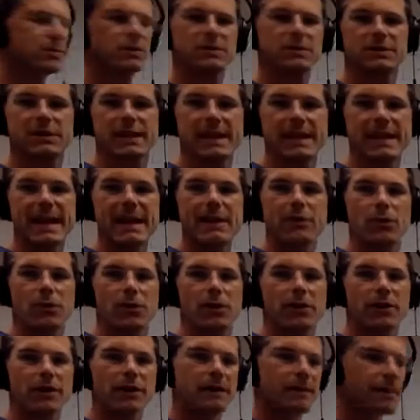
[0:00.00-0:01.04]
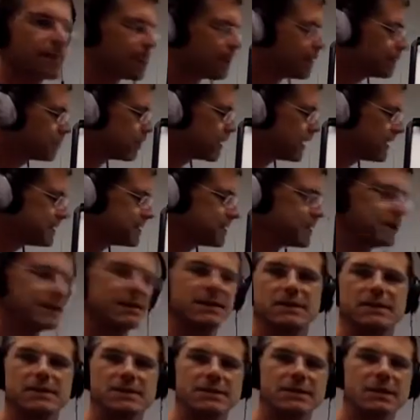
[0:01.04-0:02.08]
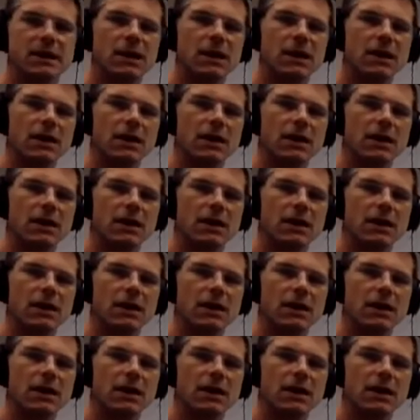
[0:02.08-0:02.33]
is the network, the places